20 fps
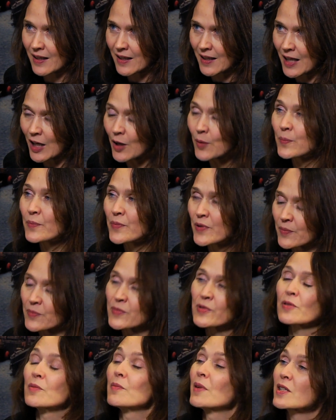help
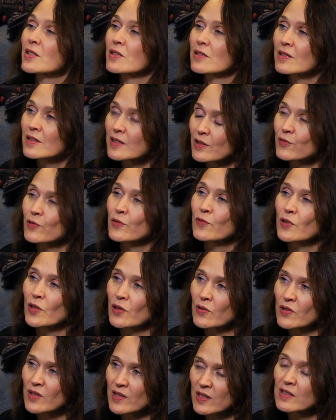them to imagine different
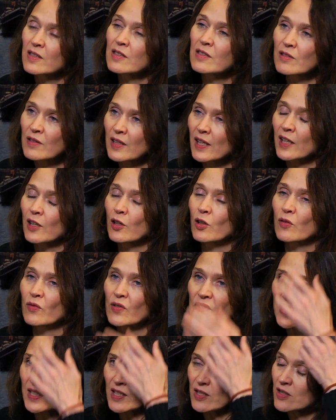futures, and to do that in
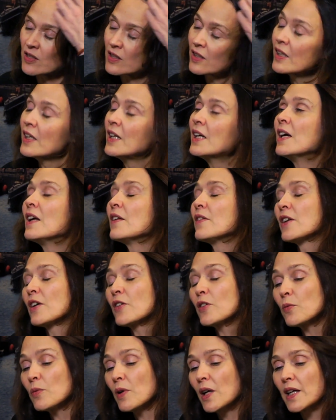conversation. The
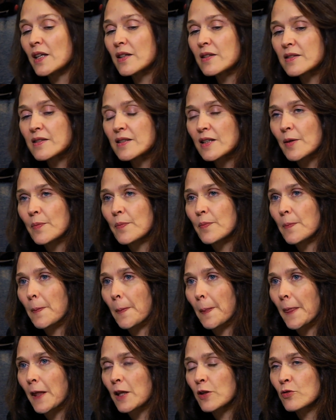other way is
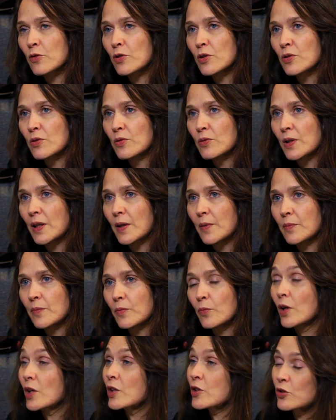through
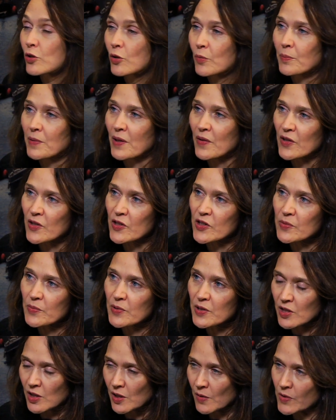workshop methods,
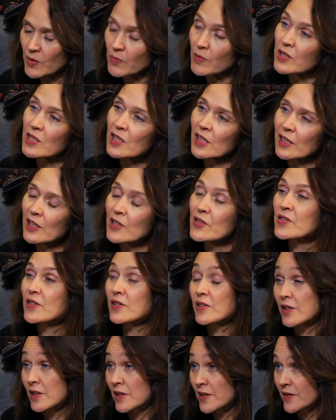which comes much
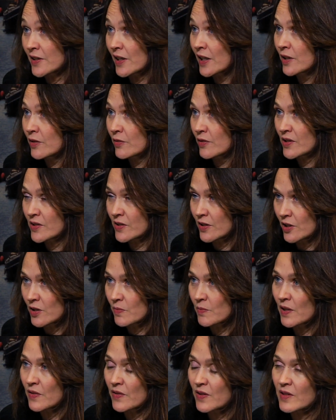closer to design
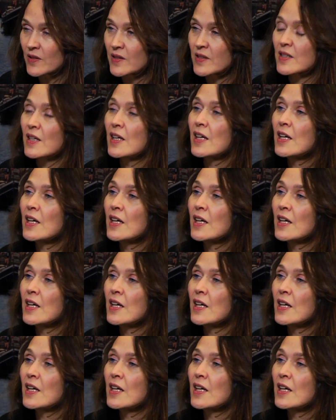research methods.